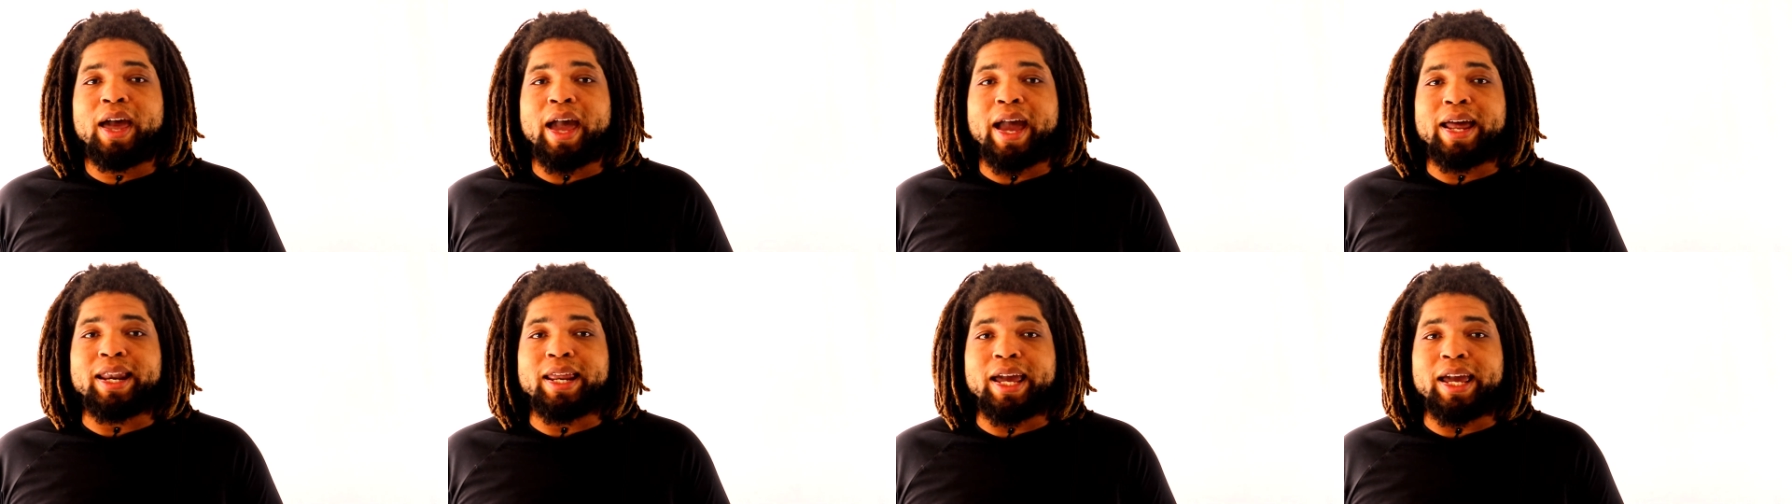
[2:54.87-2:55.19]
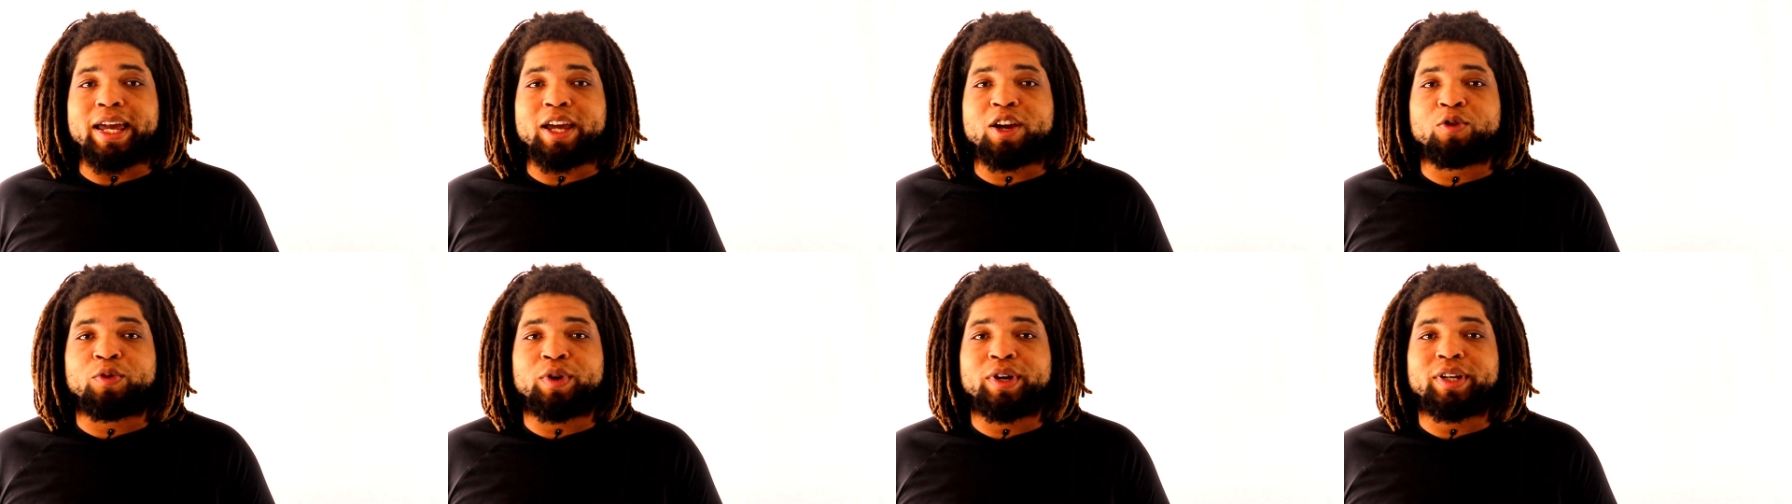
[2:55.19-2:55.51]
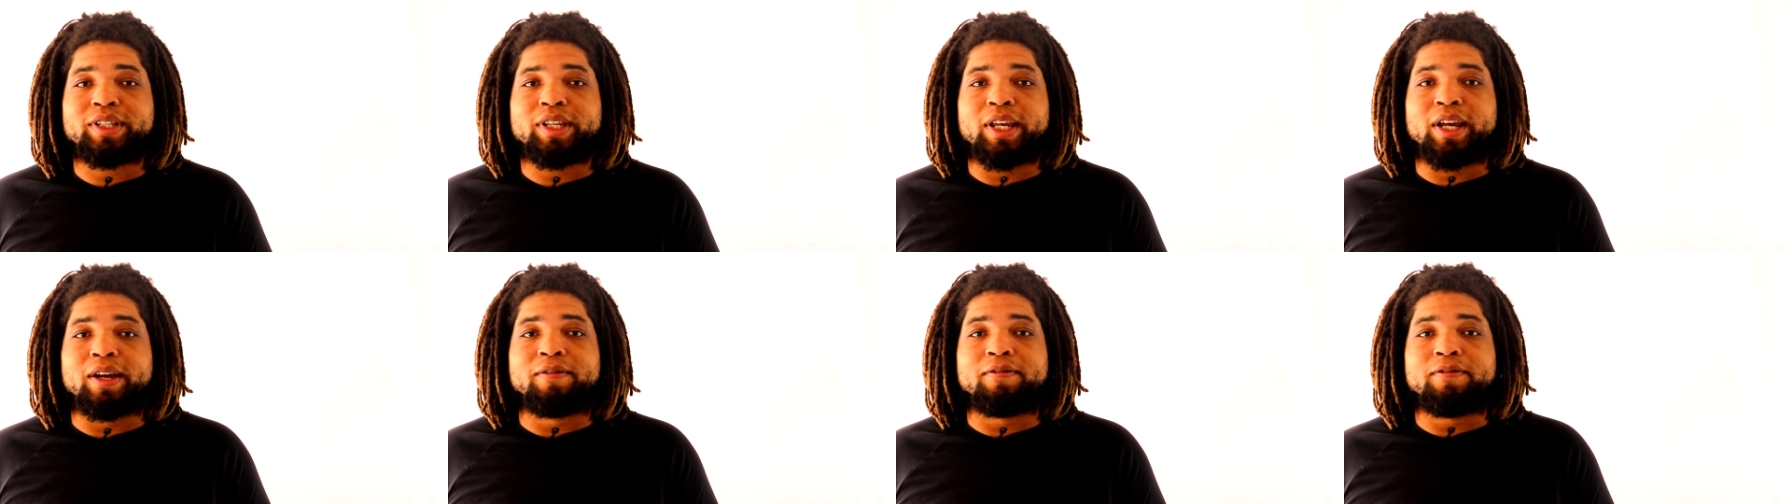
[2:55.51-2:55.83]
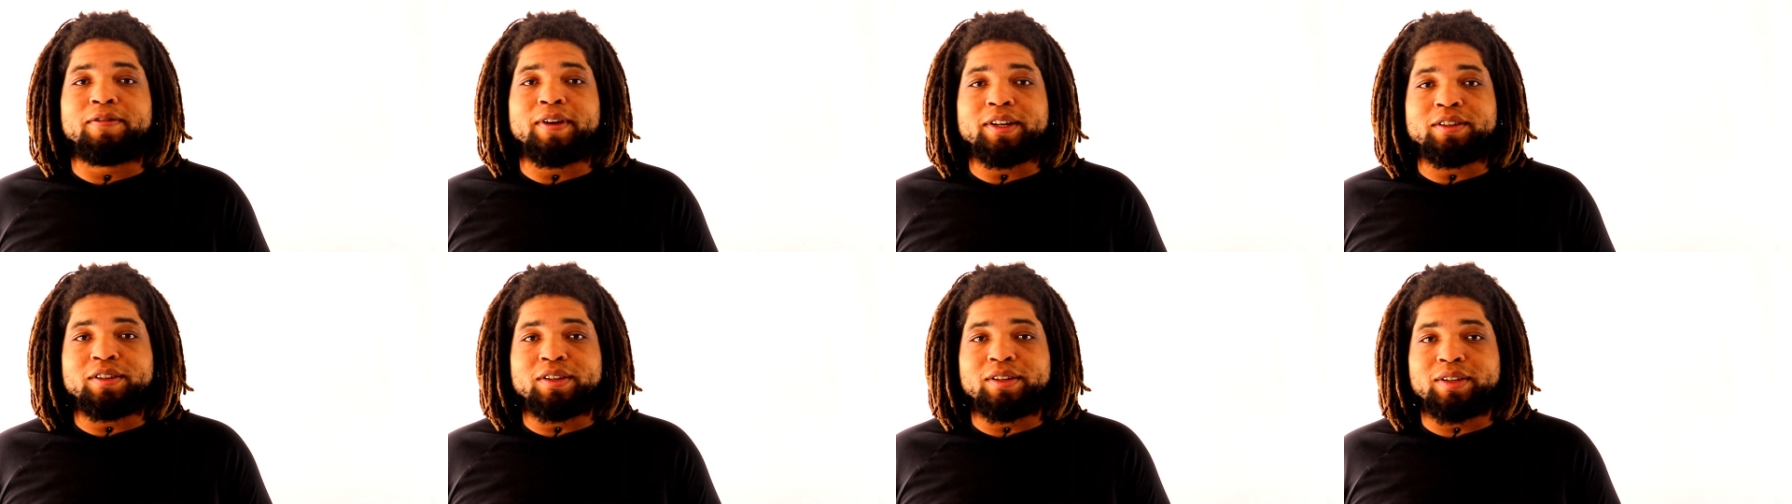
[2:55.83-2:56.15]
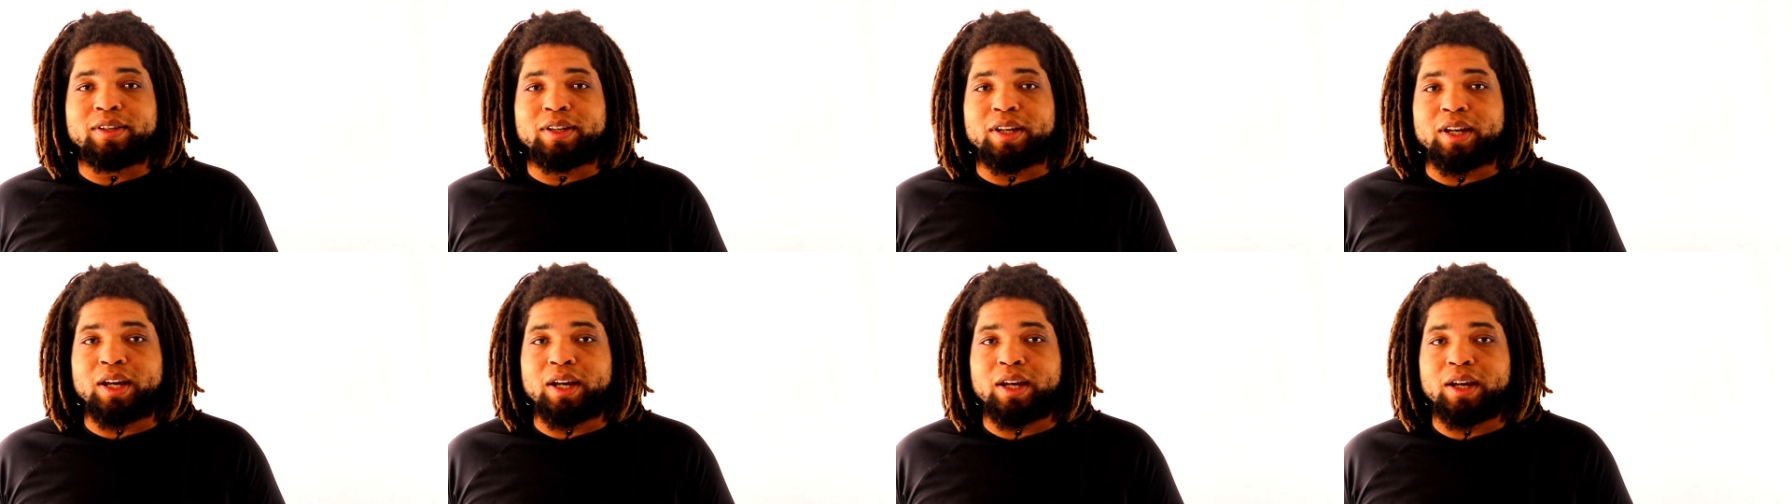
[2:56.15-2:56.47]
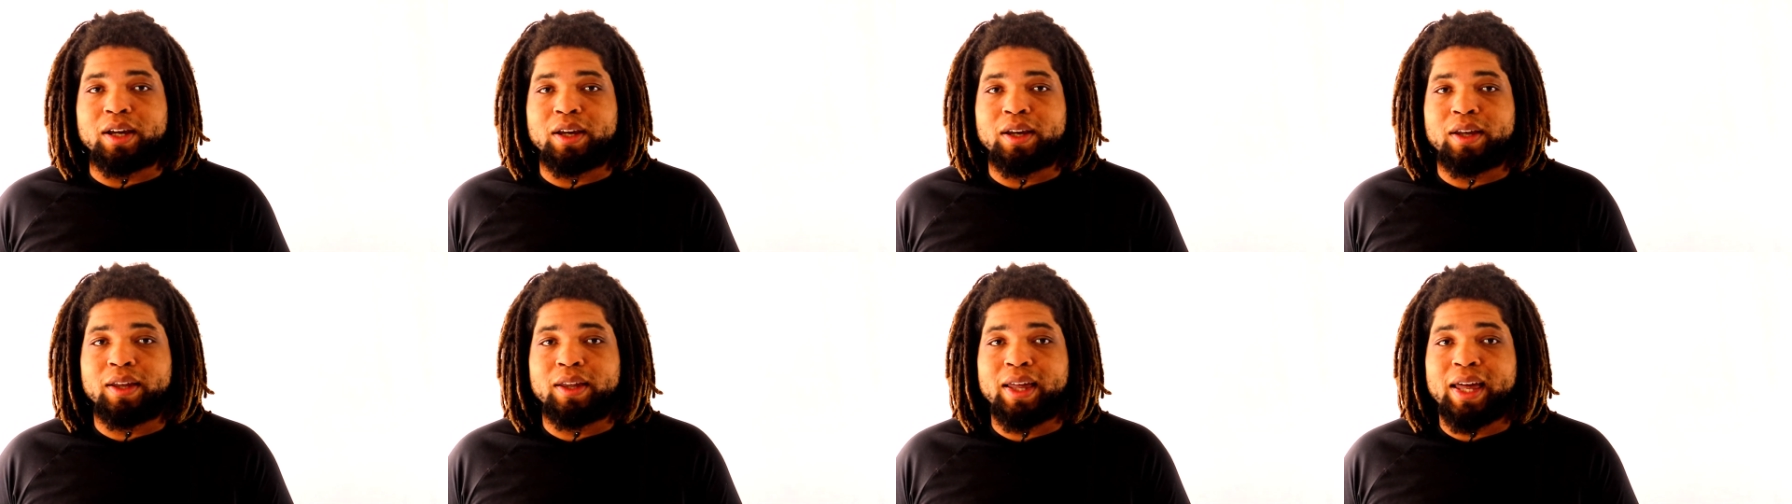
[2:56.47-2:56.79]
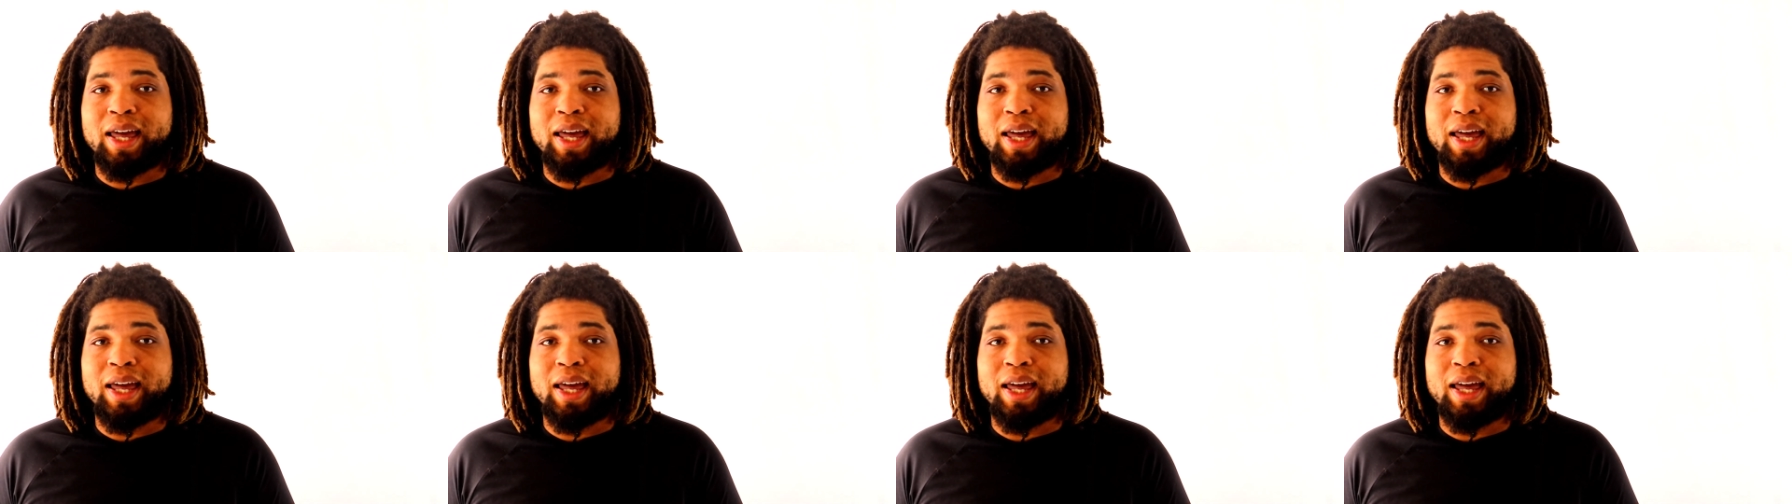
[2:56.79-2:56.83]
and increase the efficiency